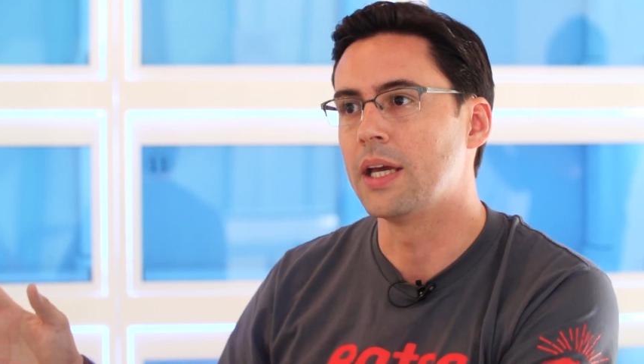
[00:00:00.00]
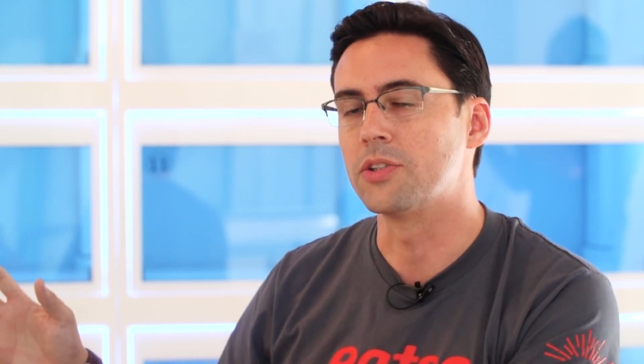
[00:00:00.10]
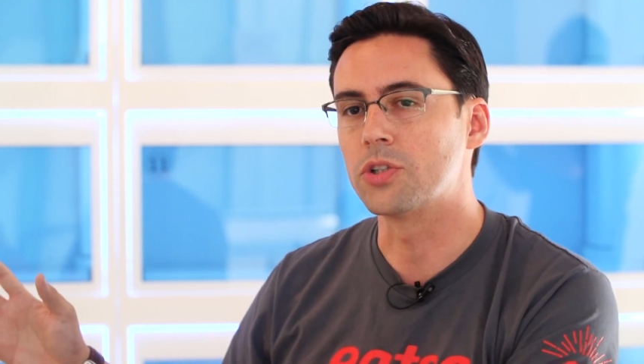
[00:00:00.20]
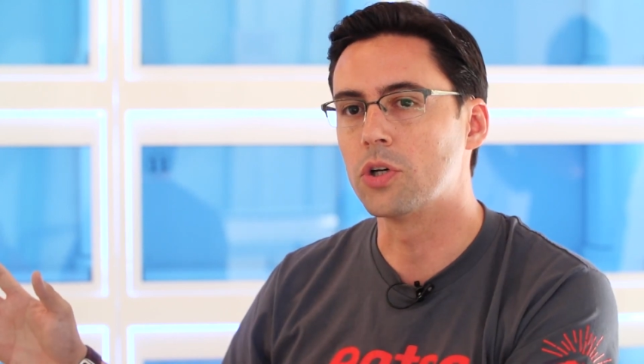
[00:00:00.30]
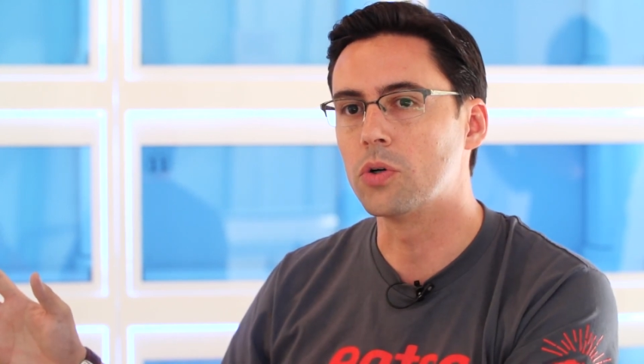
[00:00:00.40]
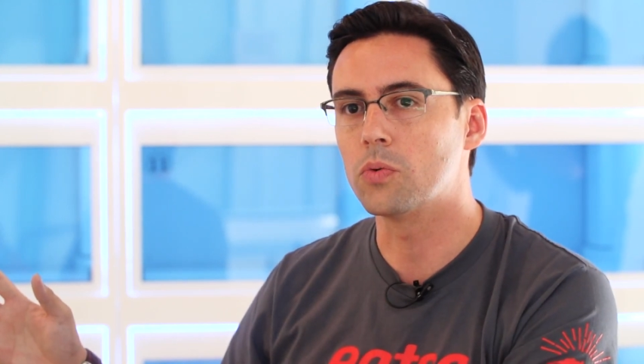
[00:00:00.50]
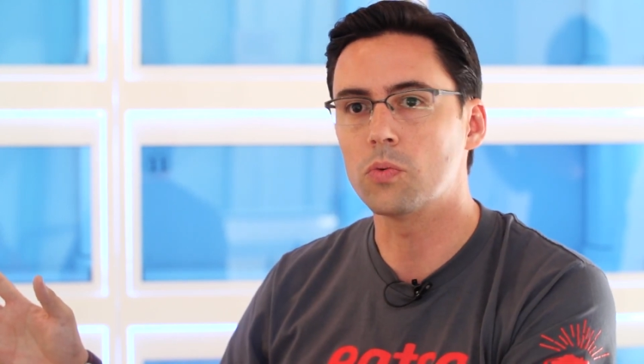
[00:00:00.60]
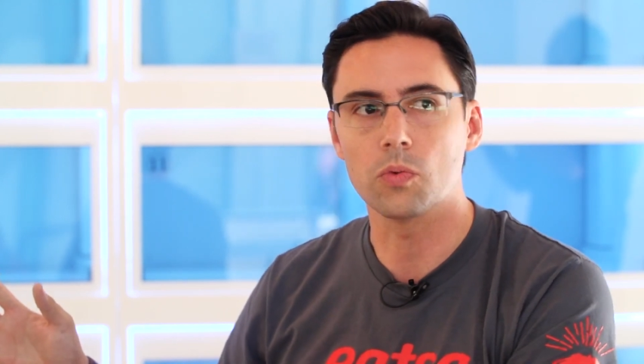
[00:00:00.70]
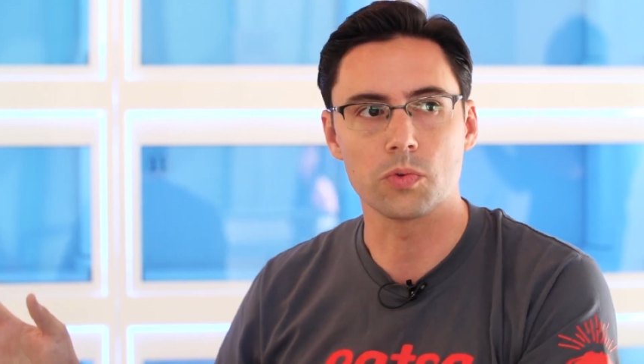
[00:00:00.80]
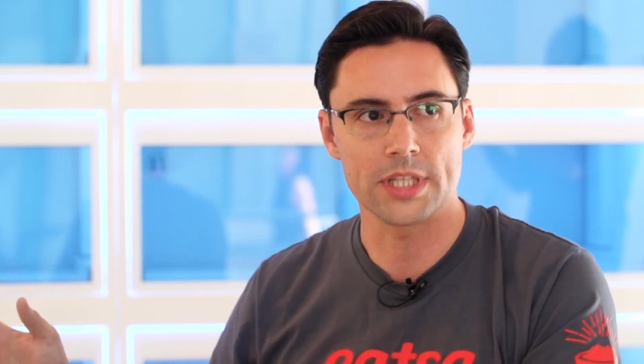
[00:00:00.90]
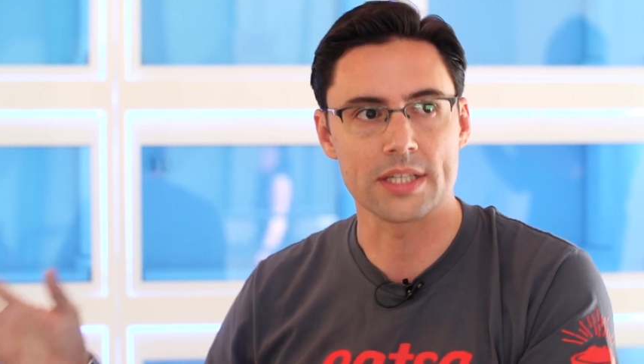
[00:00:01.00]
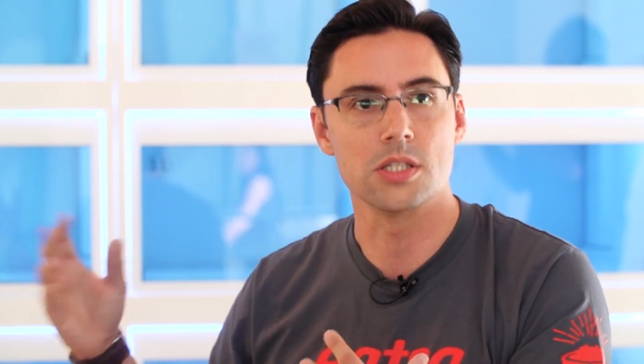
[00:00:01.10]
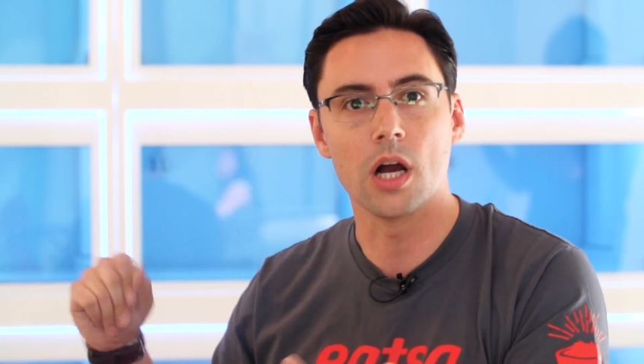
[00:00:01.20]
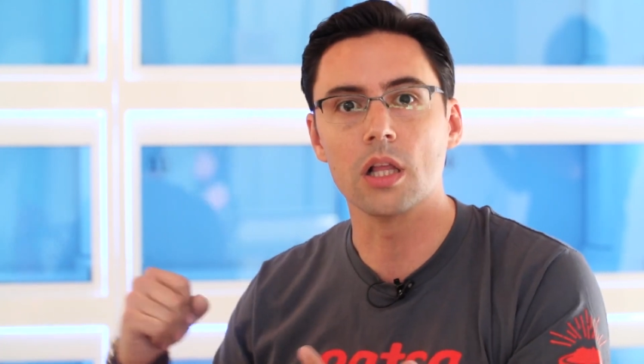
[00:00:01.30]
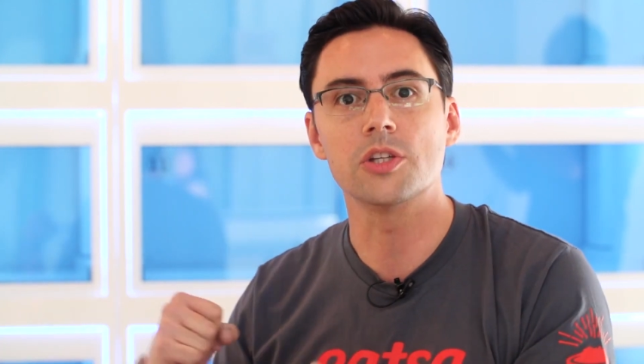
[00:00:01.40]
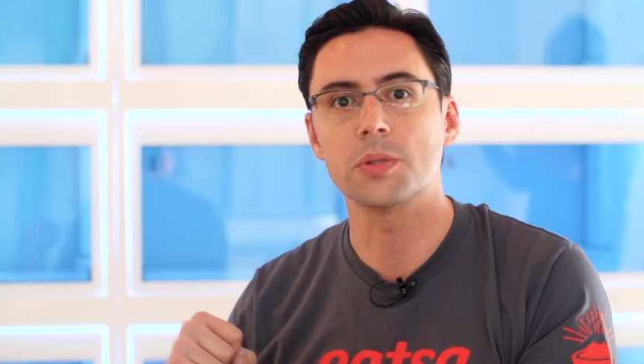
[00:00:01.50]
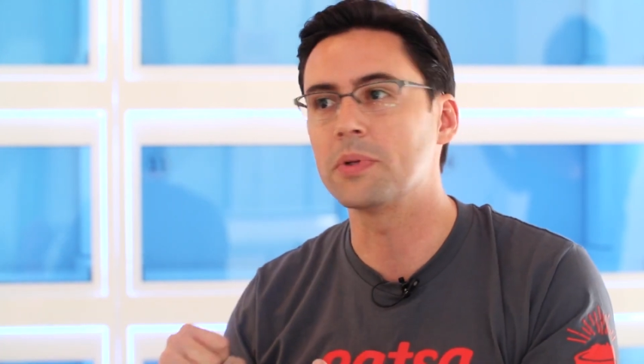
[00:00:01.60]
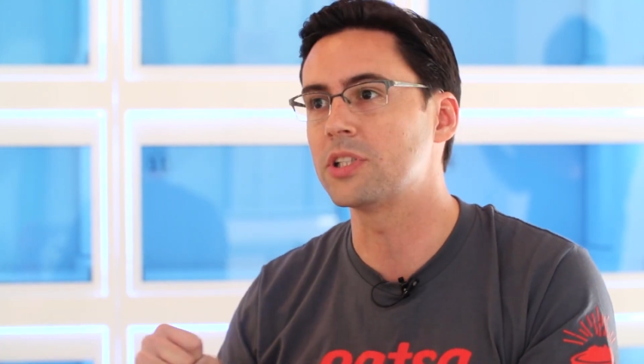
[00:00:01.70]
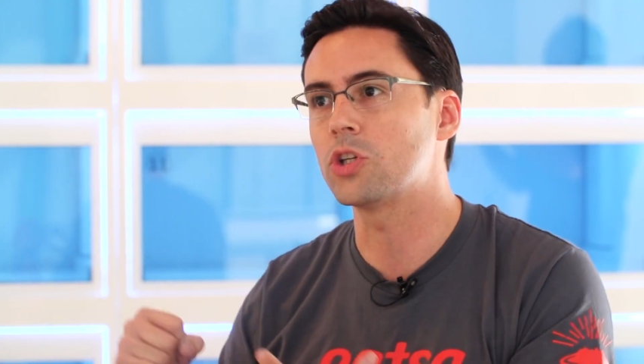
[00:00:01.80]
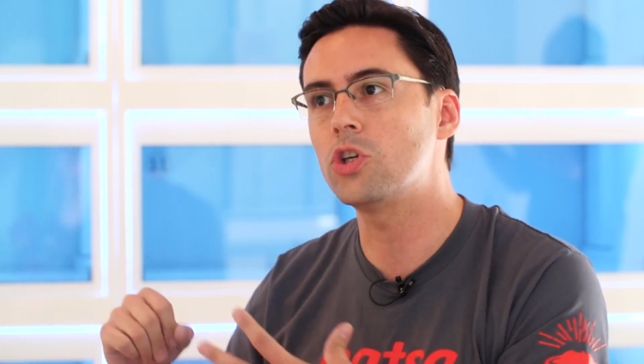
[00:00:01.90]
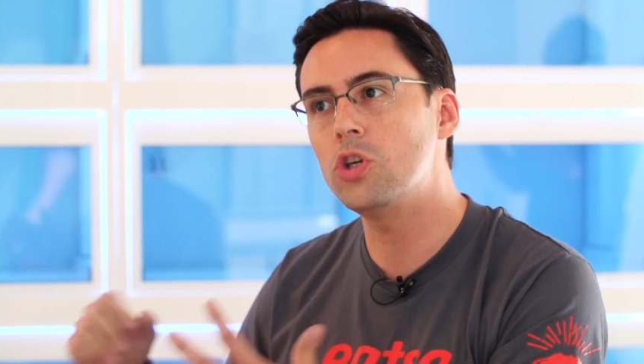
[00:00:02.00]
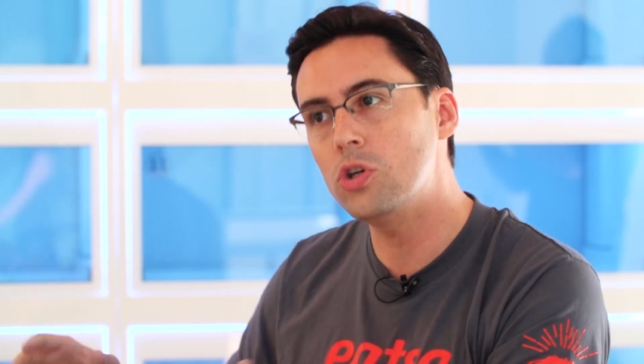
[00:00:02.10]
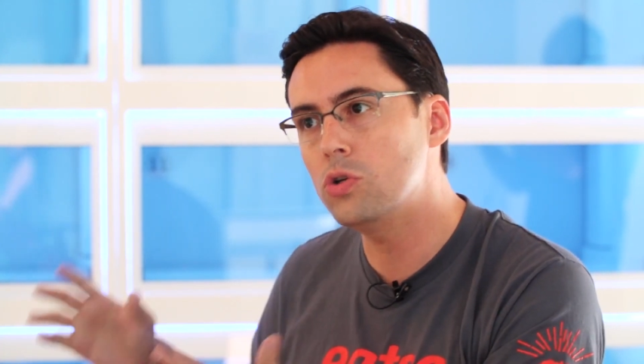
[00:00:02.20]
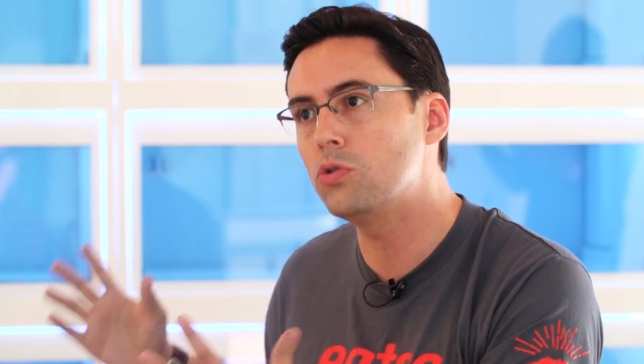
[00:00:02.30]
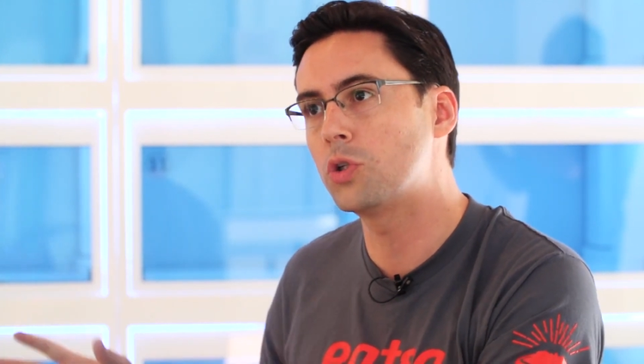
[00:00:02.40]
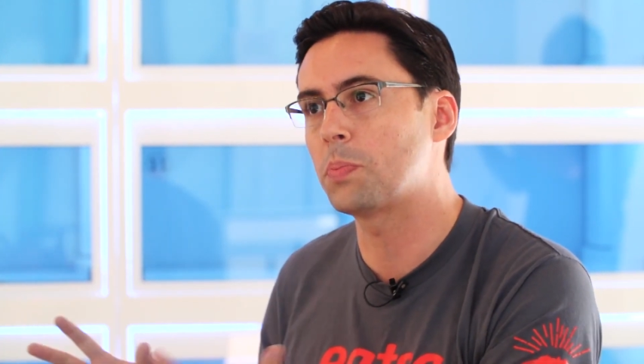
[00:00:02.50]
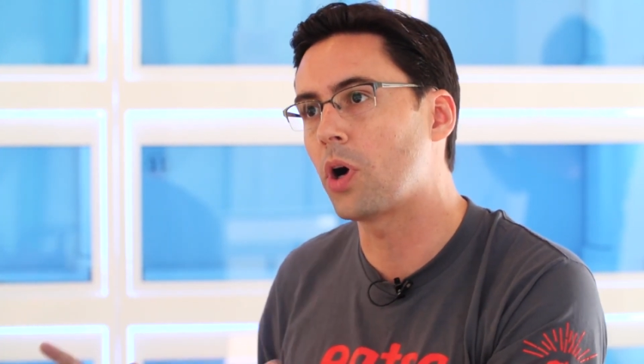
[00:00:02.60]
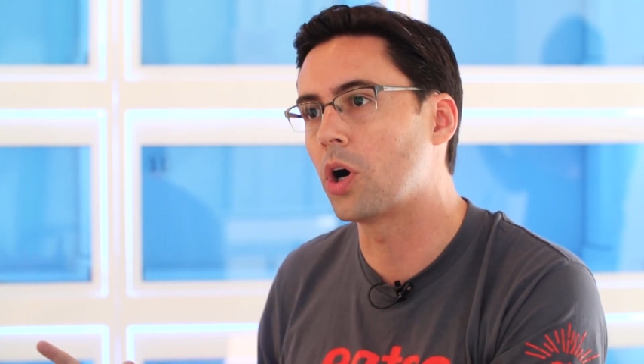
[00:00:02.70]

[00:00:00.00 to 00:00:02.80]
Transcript: And so technology plays a huge